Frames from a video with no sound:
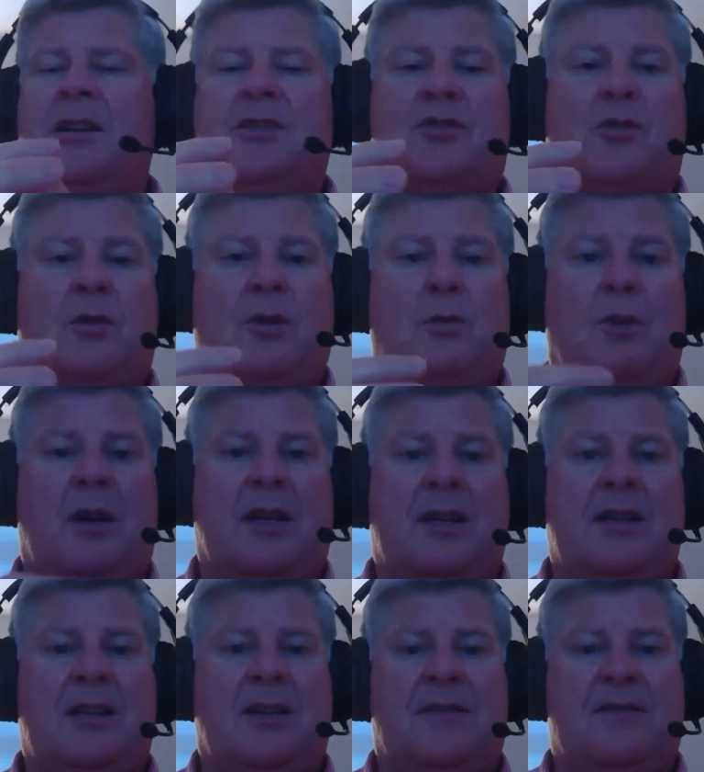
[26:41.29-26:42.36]
So we
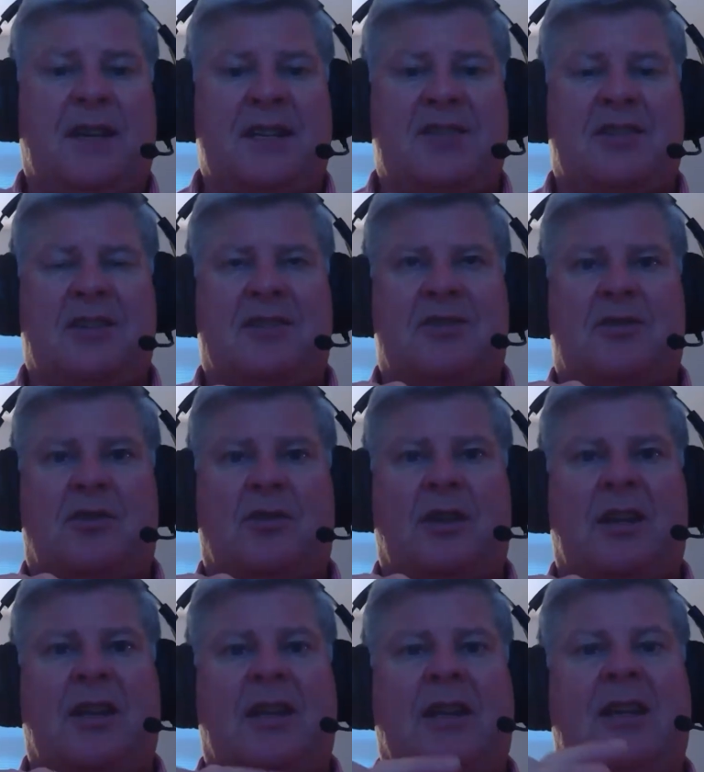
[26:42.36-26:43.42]
wanted to fix it so
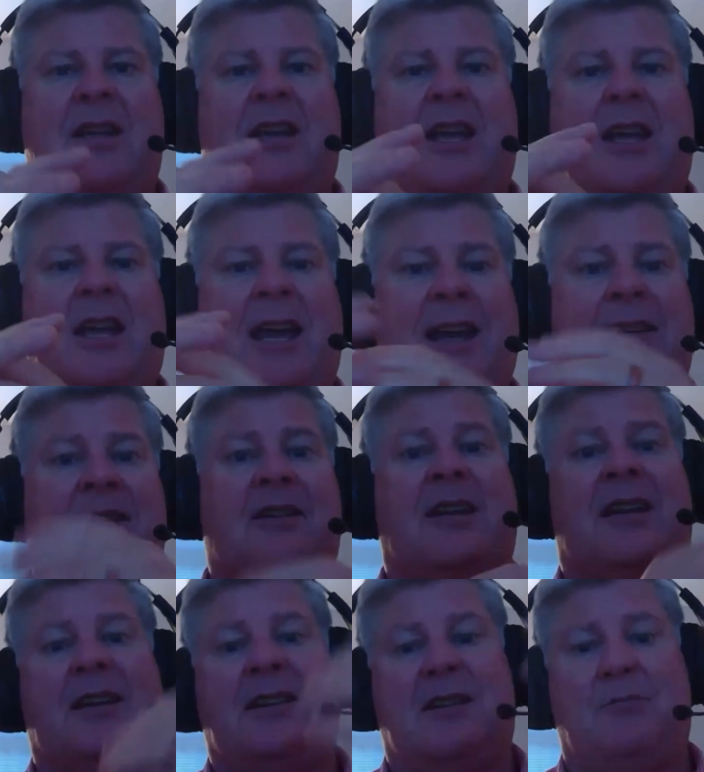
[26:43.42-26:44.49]
that it acted
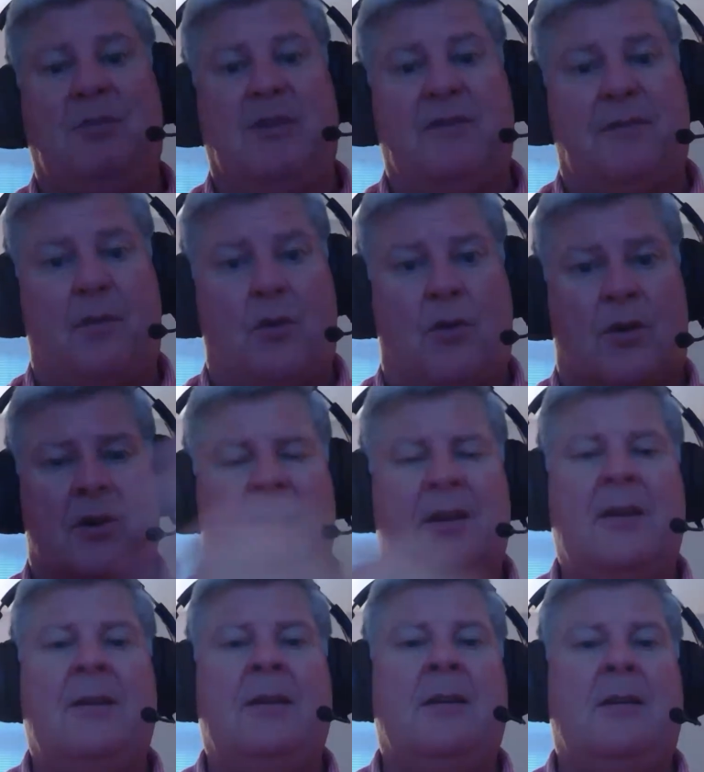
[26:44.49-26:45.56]
like it did before,
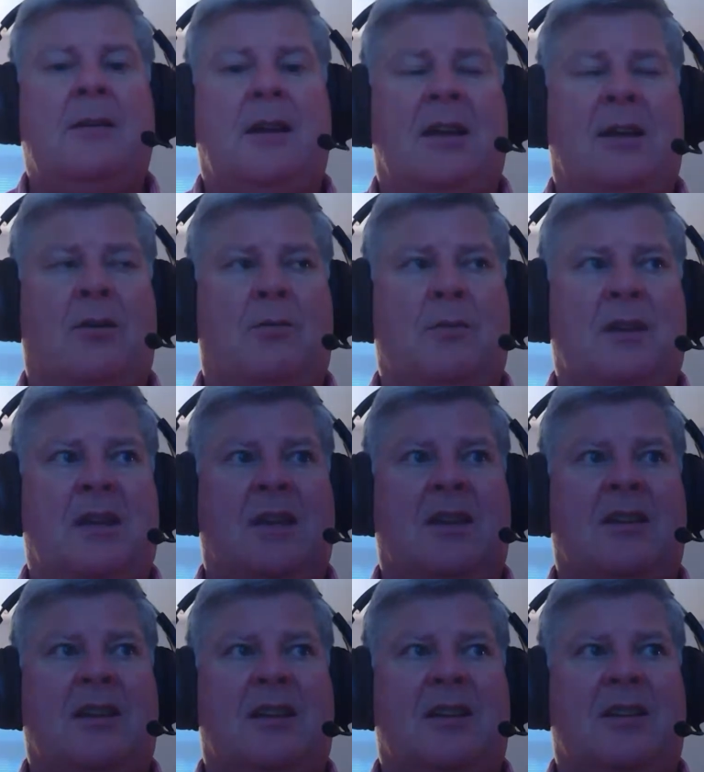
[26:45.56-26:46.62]
meaning
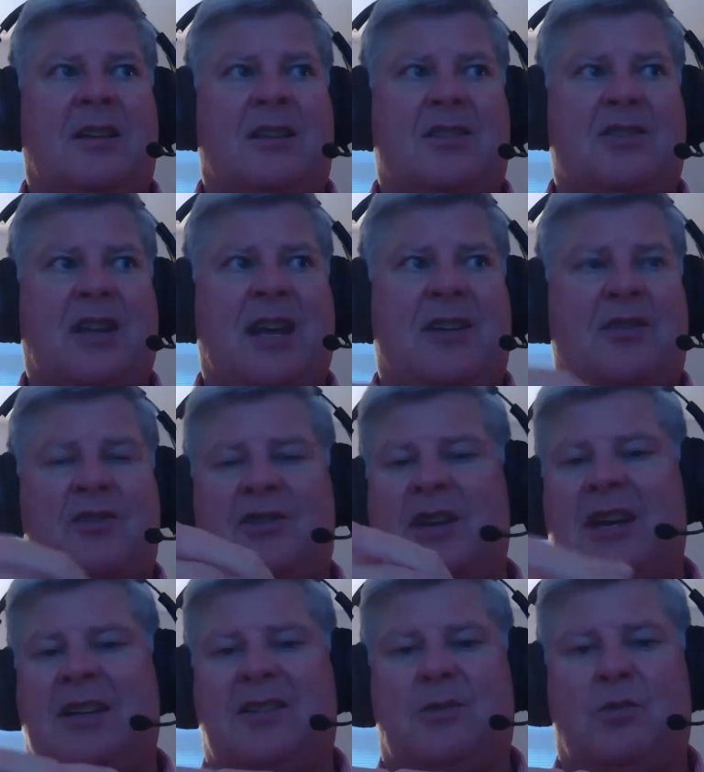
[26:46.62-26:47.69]
the standard
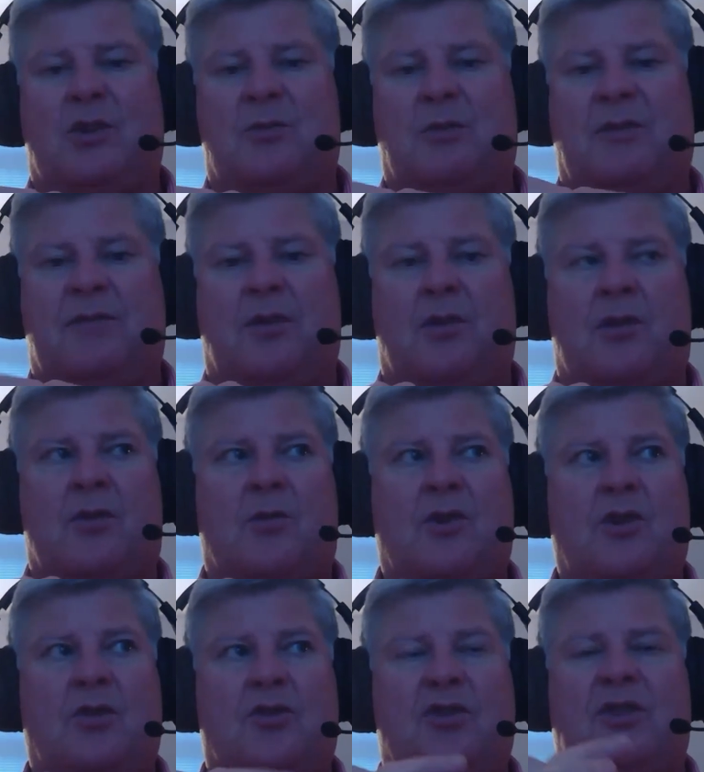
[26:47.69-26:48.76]
size that was before,
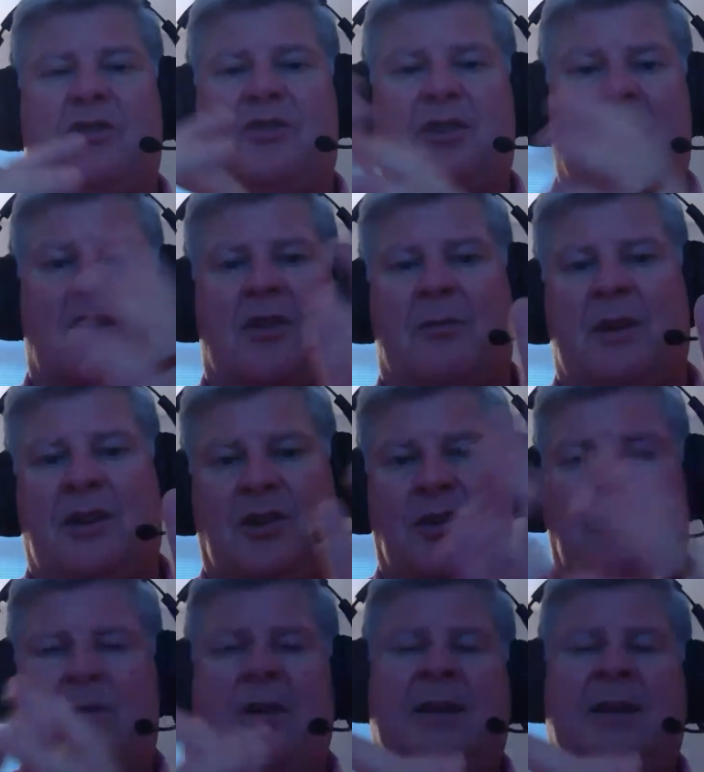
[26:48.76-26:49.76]
you'd still see all the menu.